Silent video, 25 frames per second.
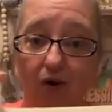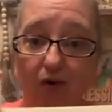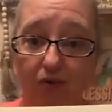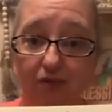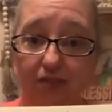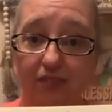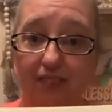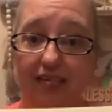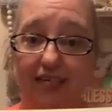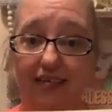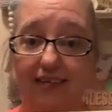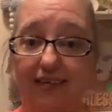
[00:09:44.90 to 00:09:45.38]

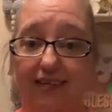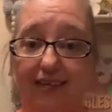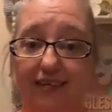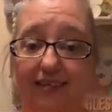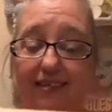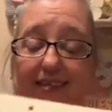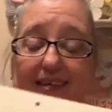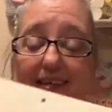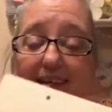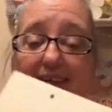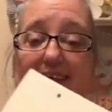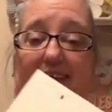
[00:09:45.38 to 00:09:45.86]
holes in
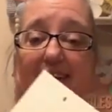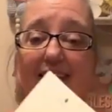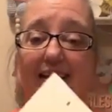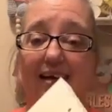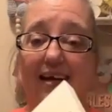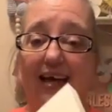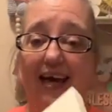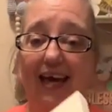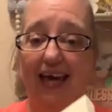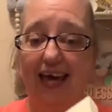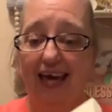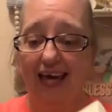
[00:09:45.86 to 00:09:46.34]
it,
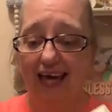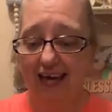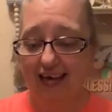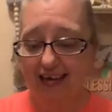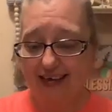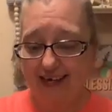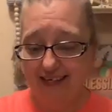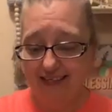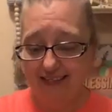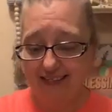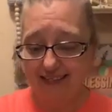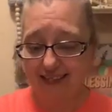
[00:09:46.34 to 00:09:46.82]

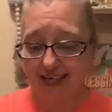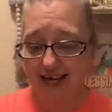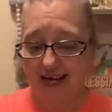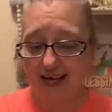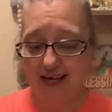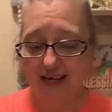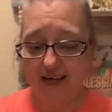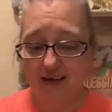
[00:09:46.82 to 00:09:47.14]
and